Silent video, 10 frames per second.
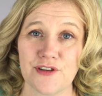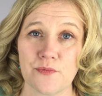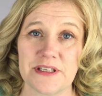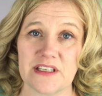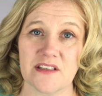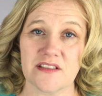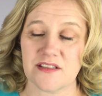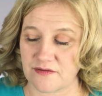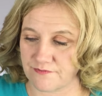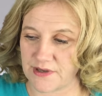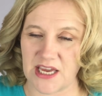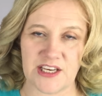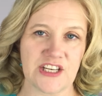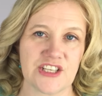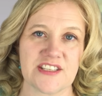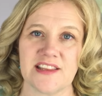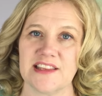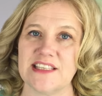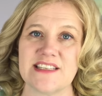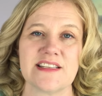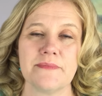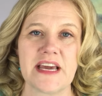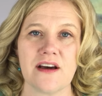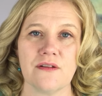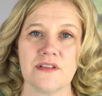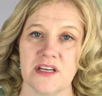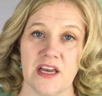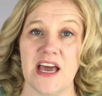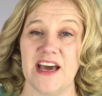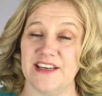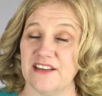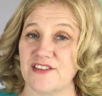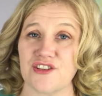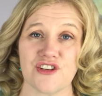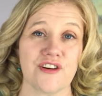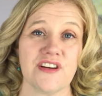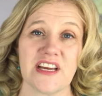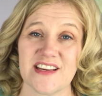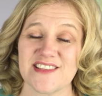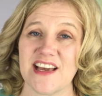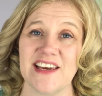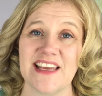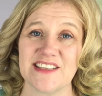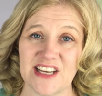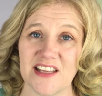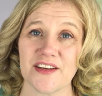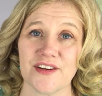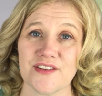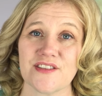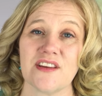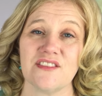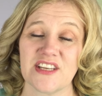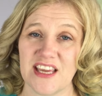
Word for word: of your bills and you just list them out and you start assigning dollars to